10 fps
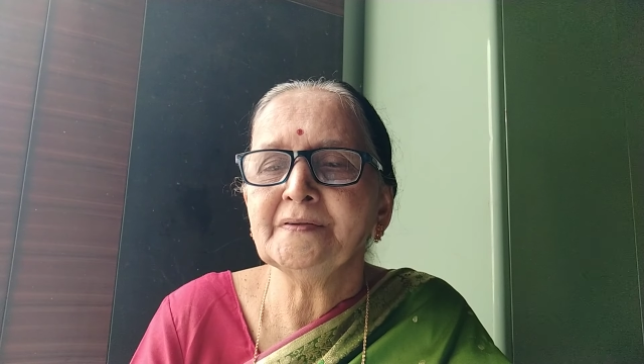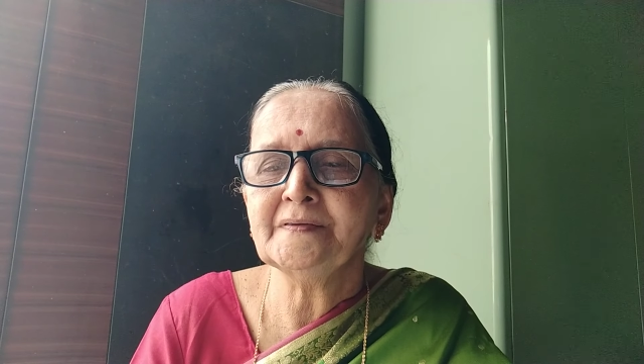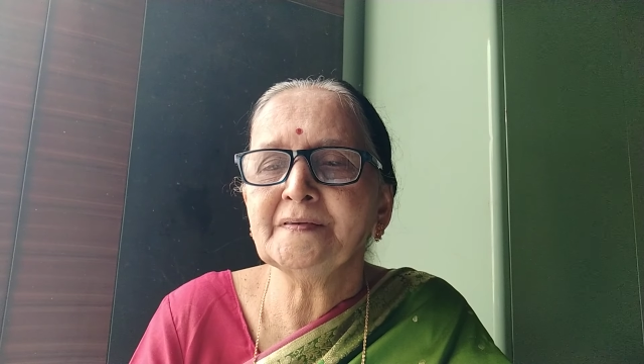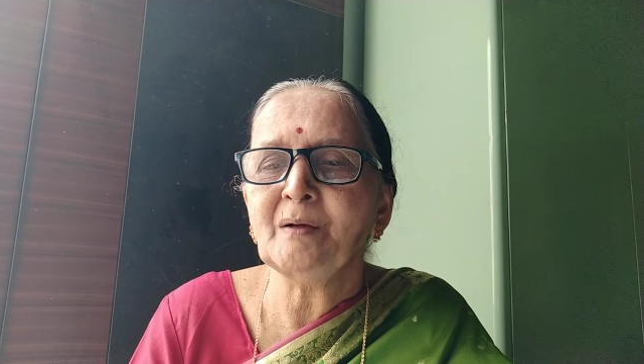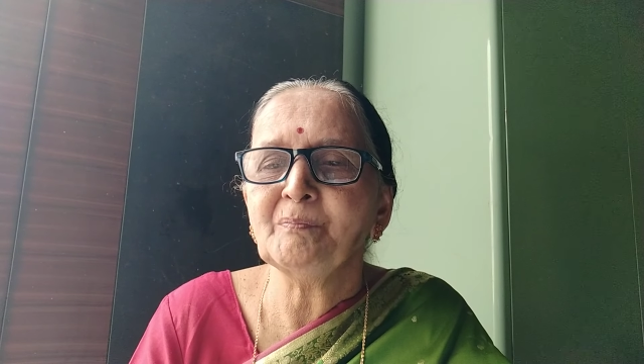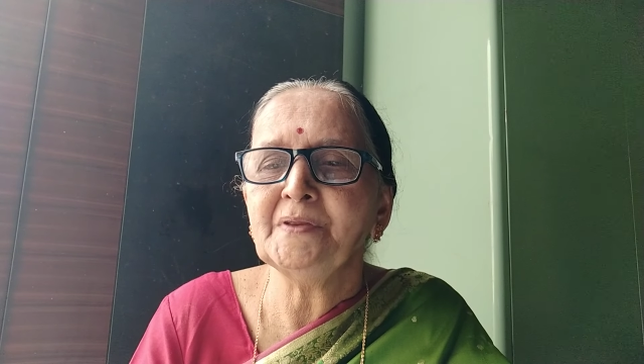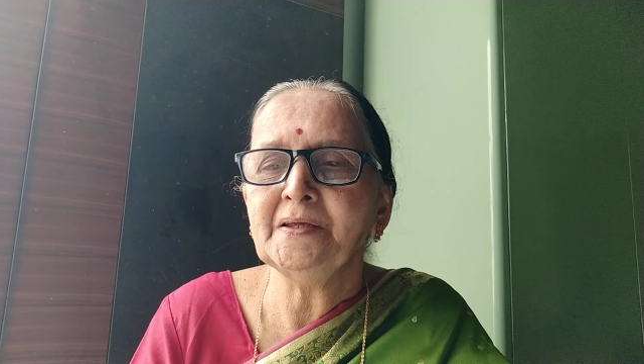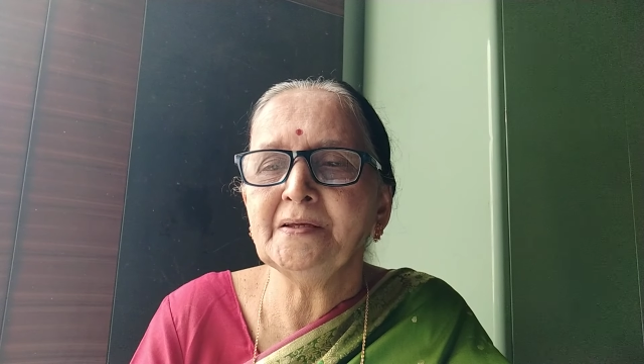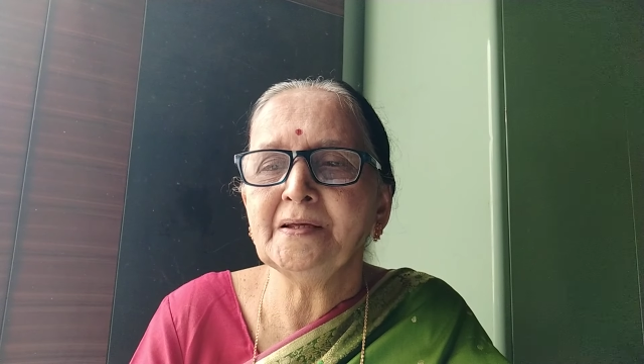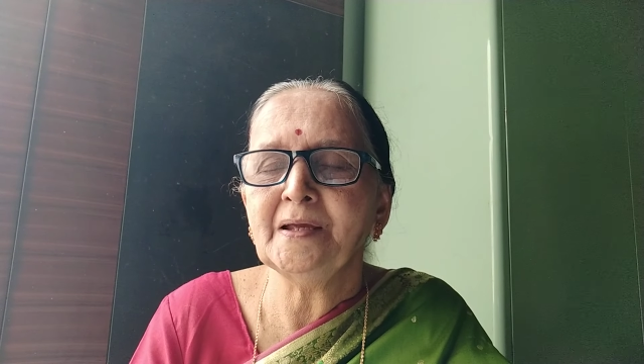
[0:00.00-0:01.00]

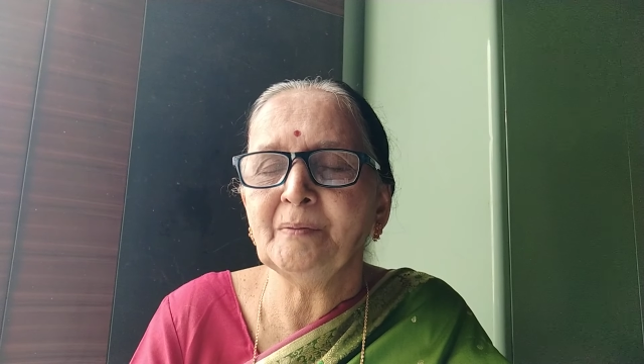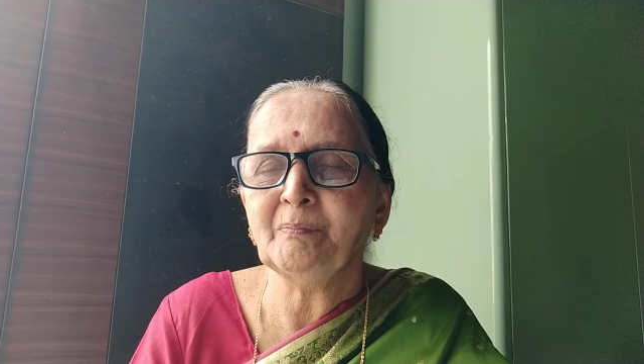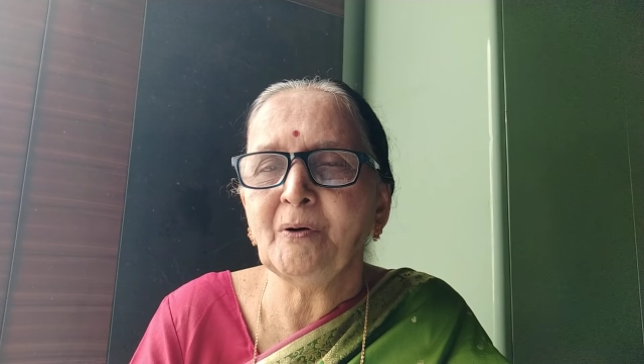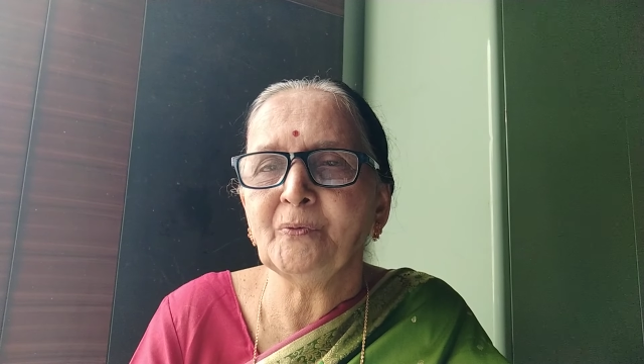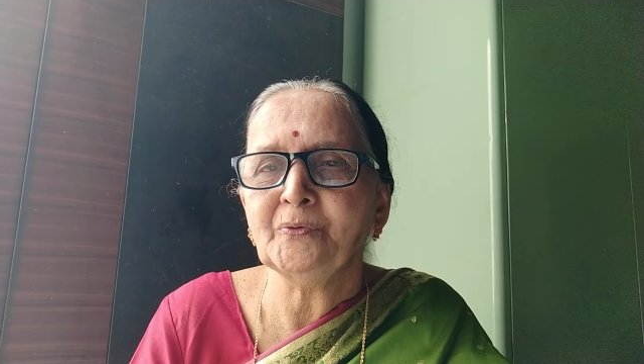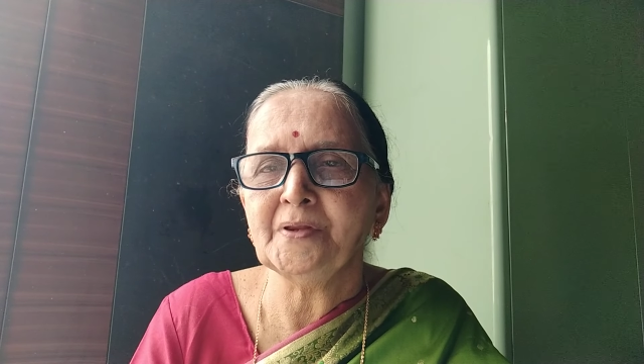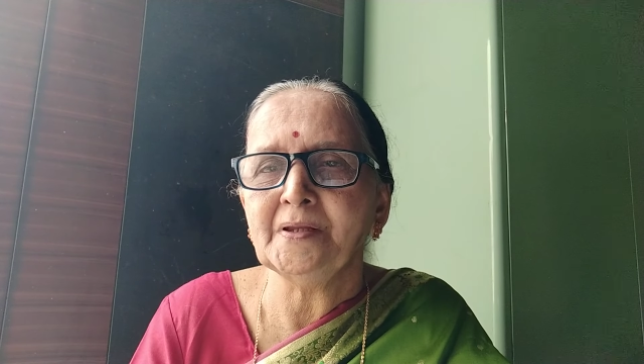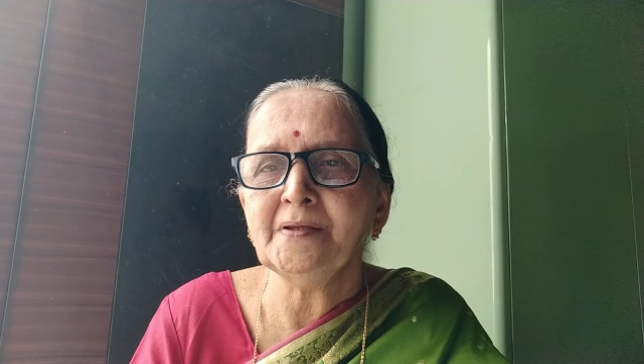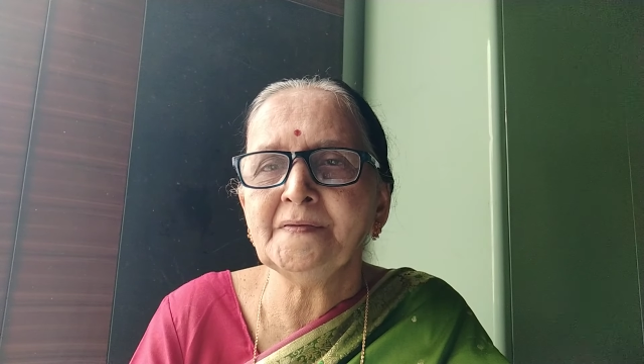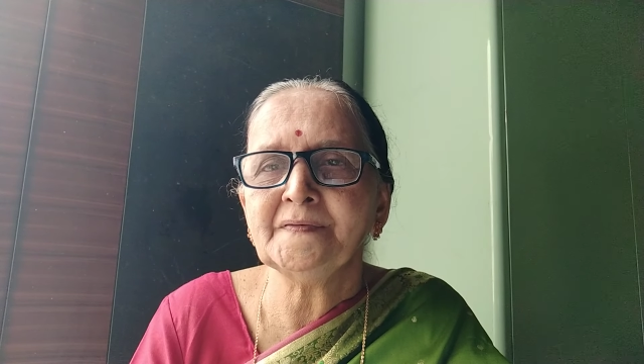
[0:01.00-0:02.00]
something about
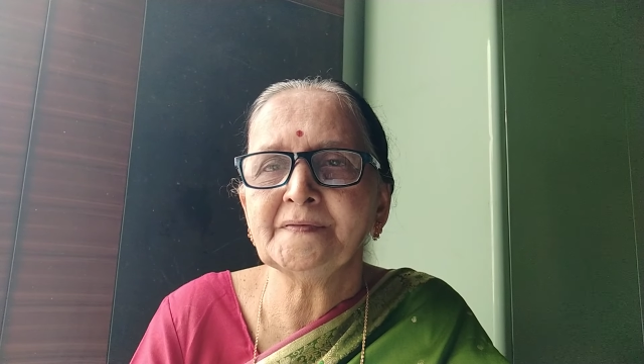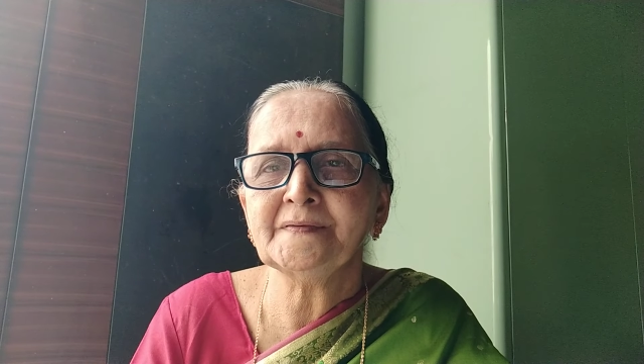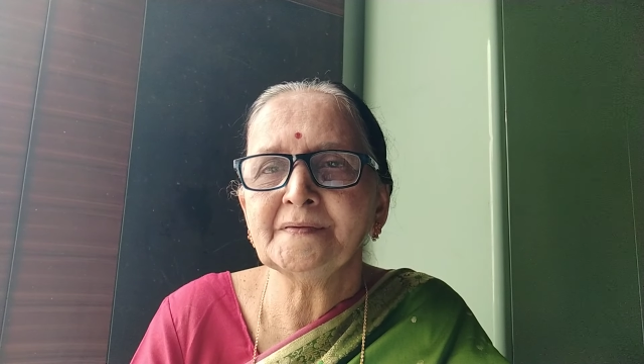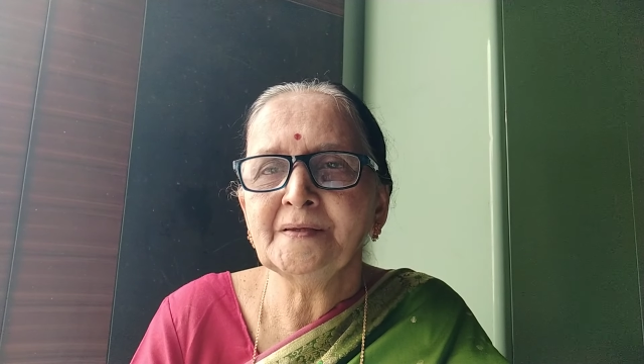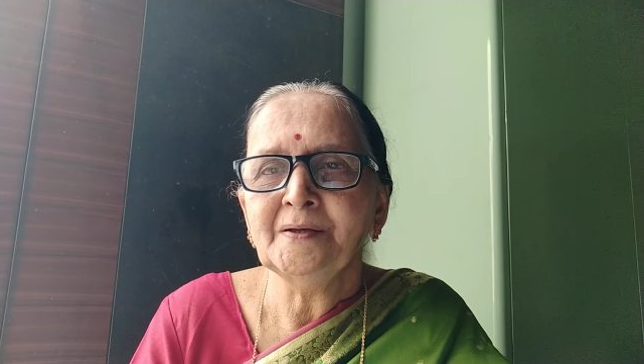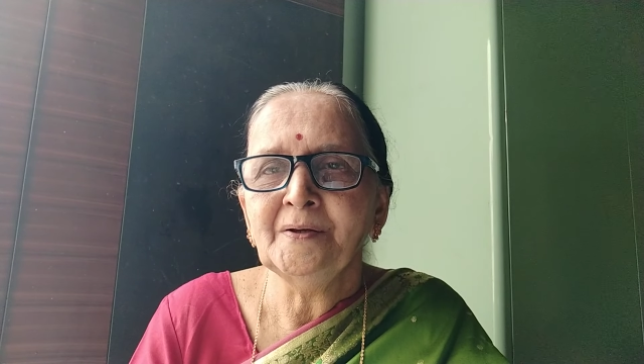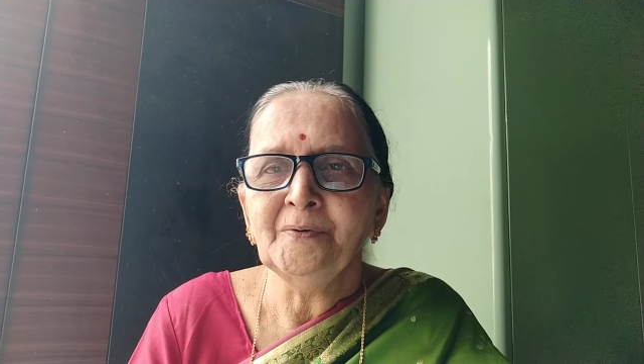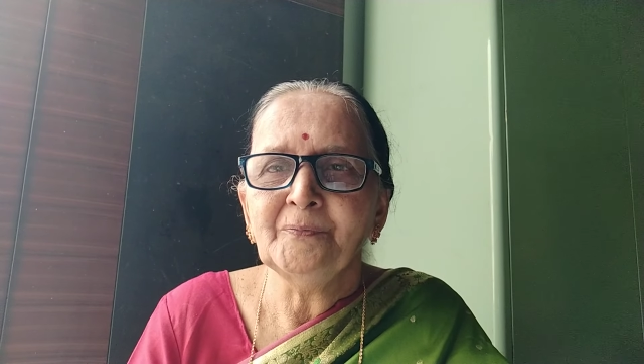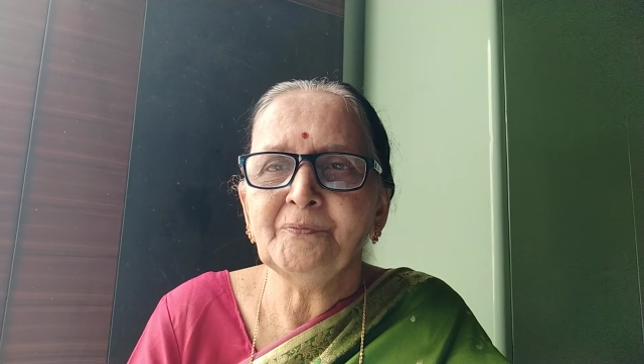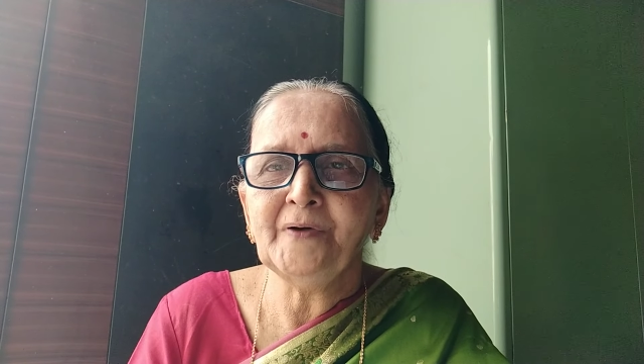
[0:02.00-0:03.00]
this
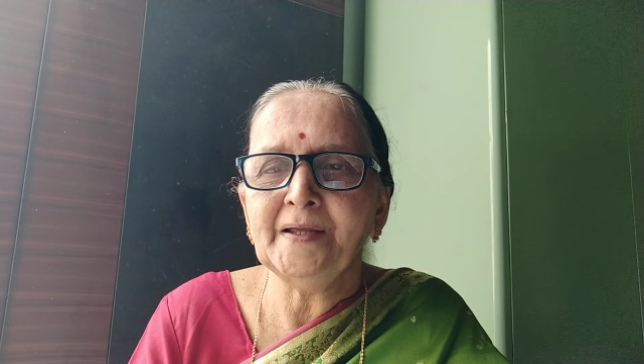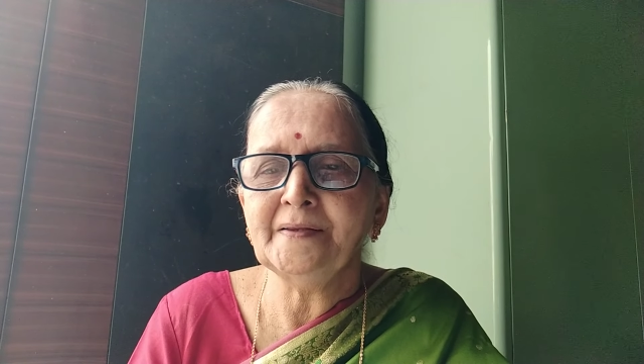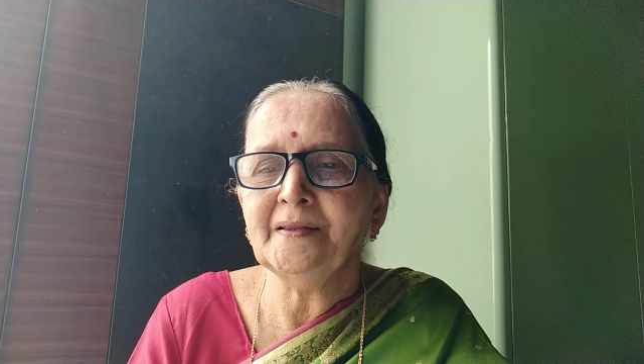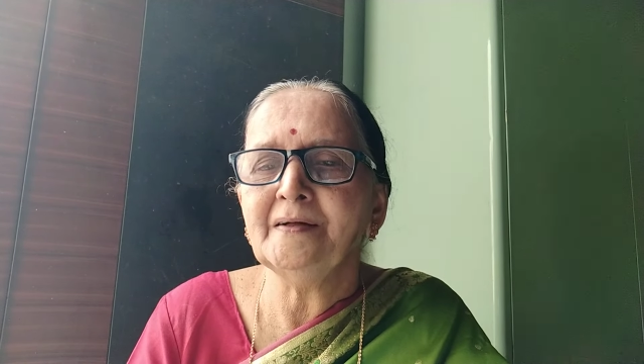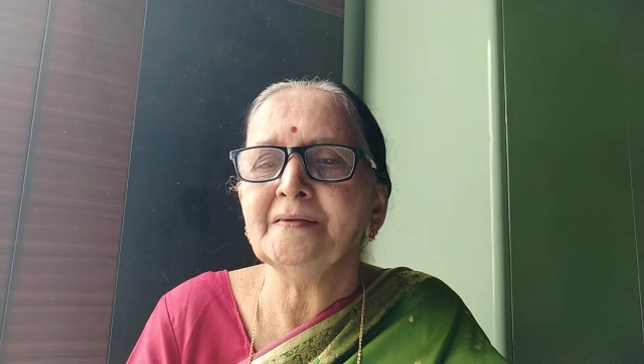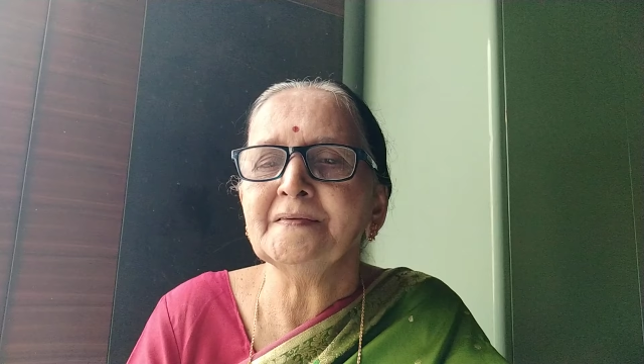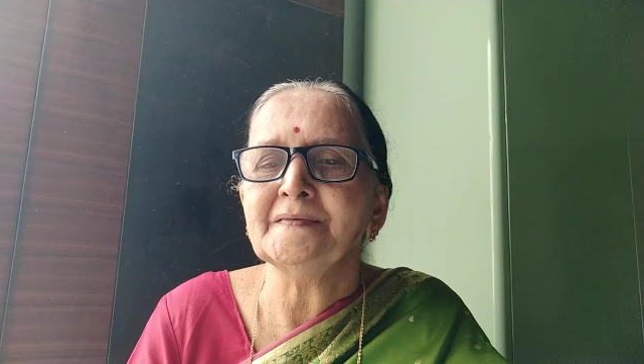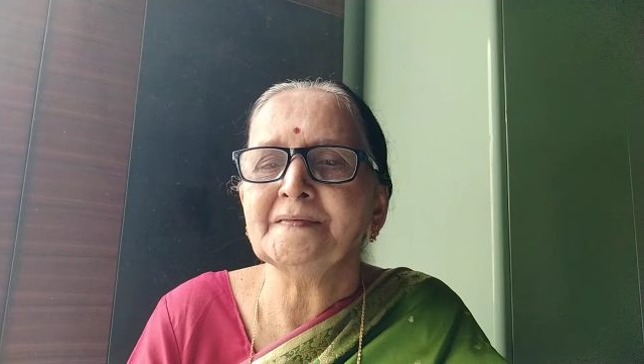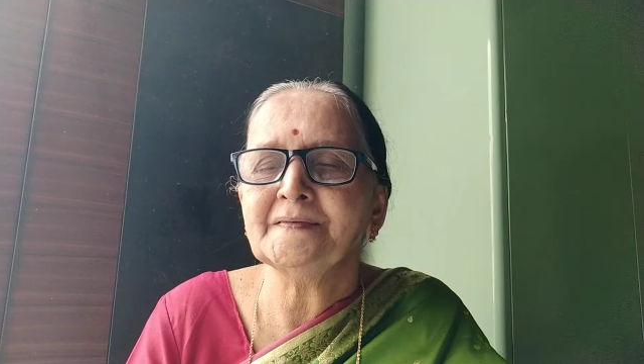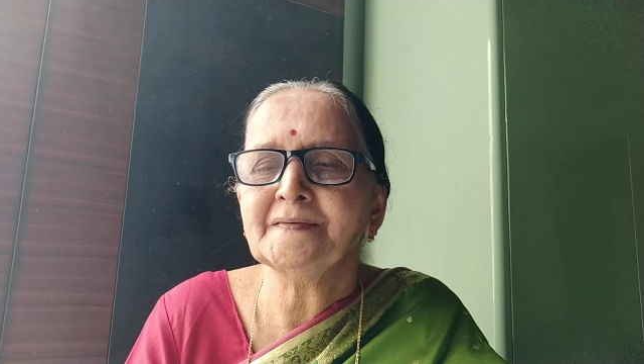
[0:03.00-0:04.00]

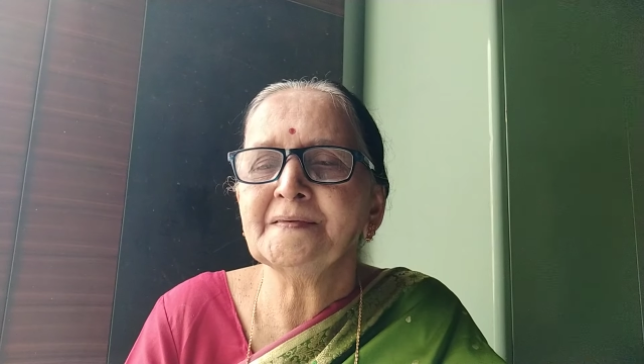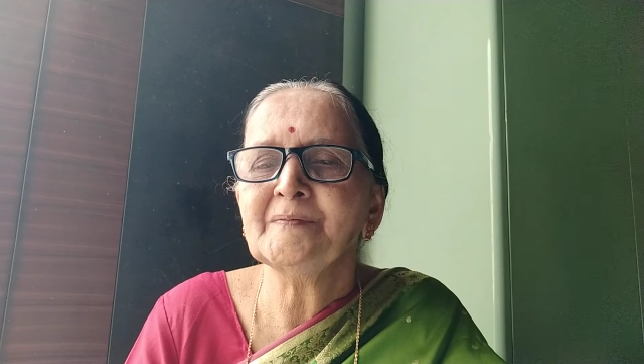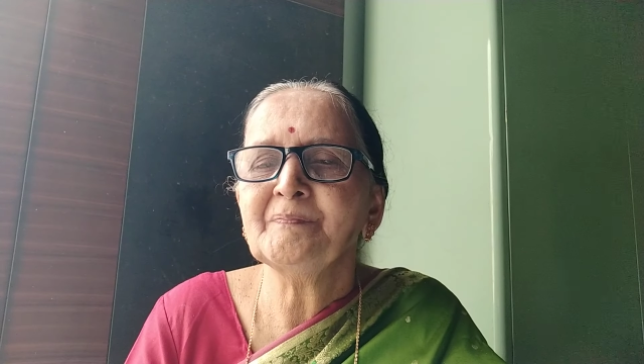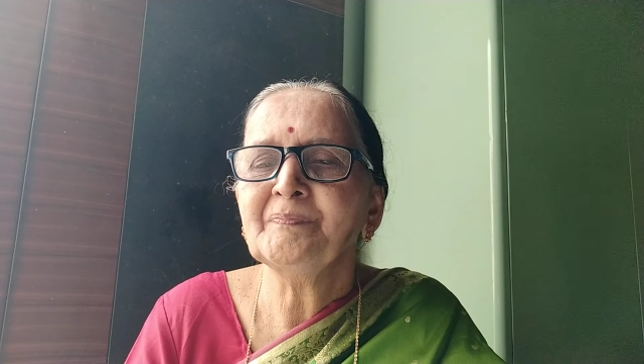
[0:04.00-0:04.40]
finance.